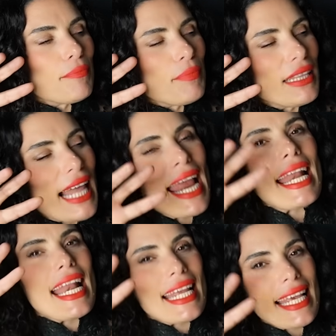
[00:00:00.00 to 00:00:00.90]
light
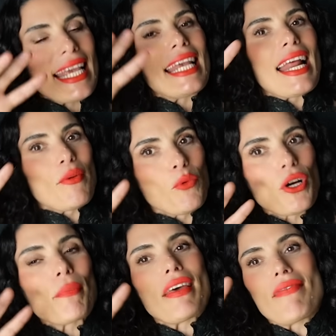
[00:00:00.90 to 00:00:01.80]
and heat and
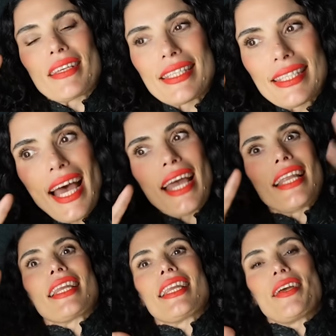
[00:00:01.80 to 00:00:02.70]
warmth of the
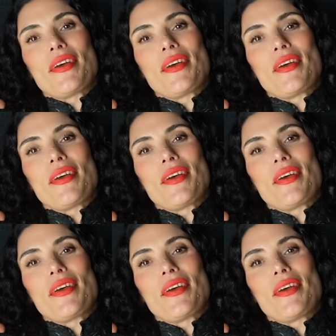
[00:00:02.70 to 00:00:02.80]
sun